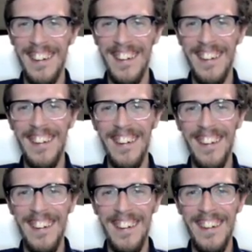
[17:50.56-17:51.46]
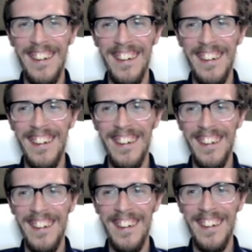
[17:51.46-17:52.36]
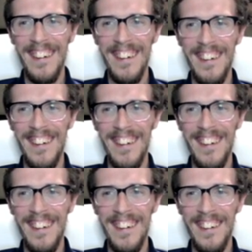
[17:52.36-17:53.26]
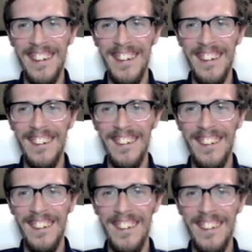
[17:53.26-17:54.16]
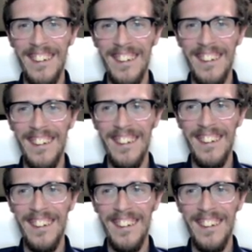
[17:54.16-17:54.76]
This person isn't speaking.